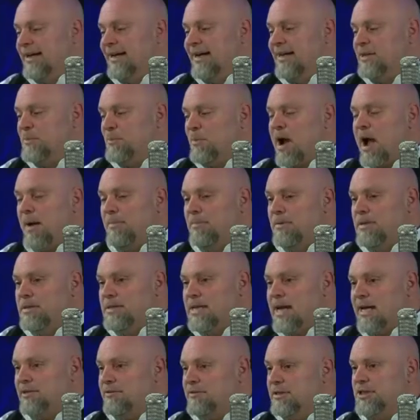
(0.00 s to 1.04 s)
uh, the problem is
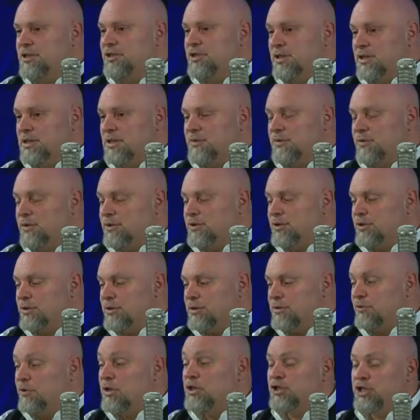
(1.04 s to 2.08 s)
not Christians for
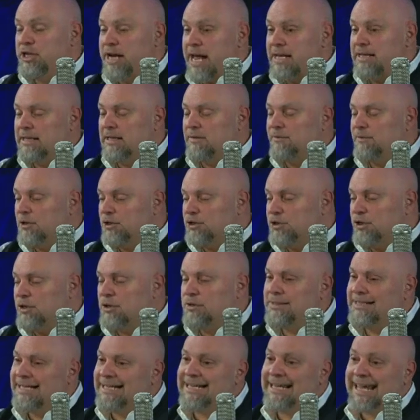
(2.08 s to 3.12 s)
Schulz, Christianity for
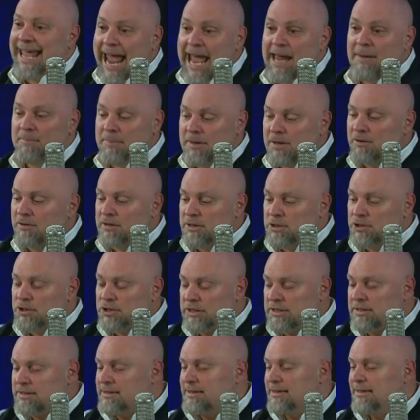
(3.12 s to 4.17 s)
Schulz. It can be
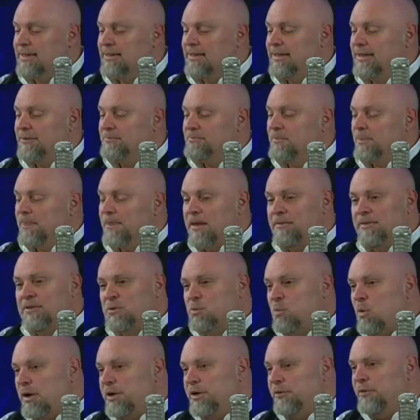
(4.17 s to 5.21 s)
Christians you have
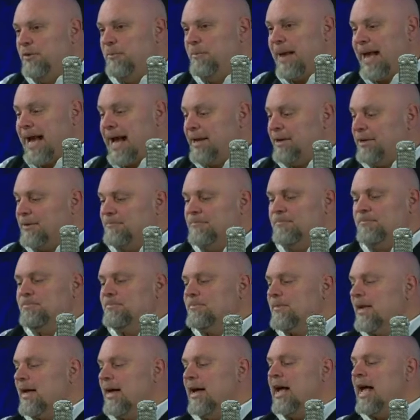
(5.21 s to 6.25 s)
this wonderful panel,
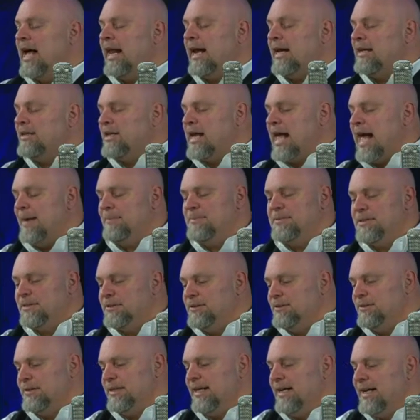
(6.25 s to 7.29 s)
uh, and I
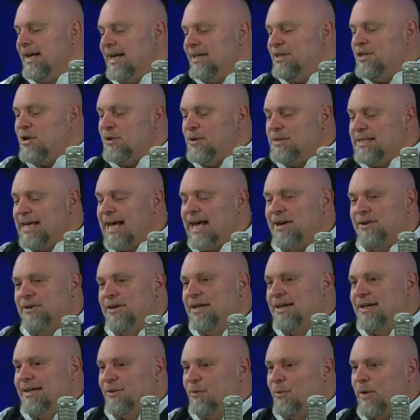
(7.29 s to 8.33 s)
absolutely notice how
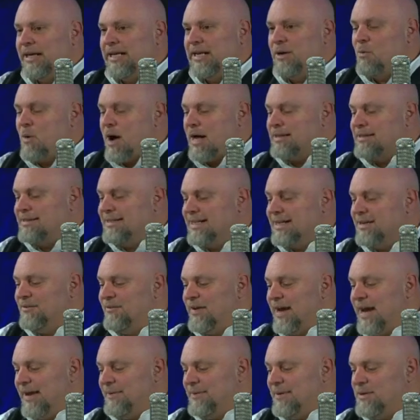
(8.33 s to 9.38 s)
when he wants to
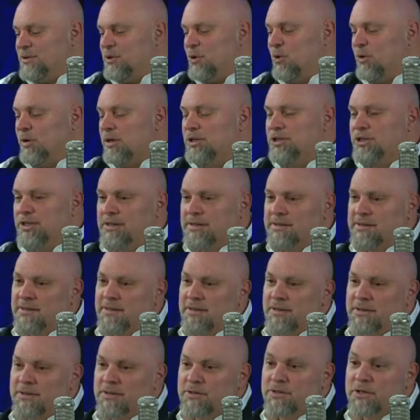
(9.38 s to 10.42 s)
convey these gorgeous
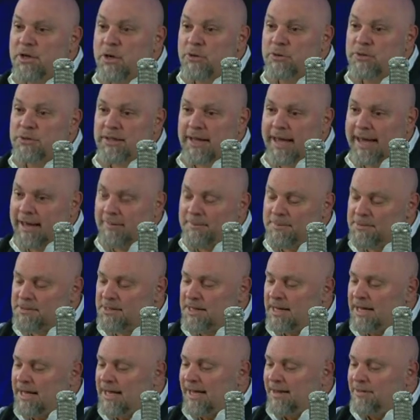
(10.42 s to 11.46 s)
snowscapes,
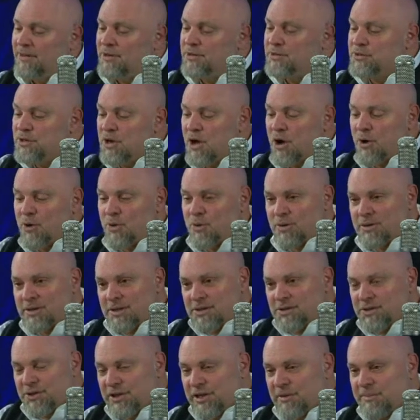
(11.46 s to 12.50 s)
there's no
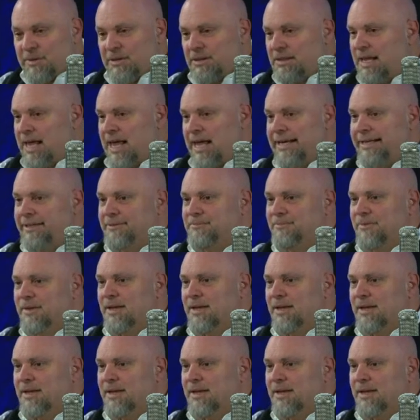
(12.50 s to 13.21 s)
discernible line.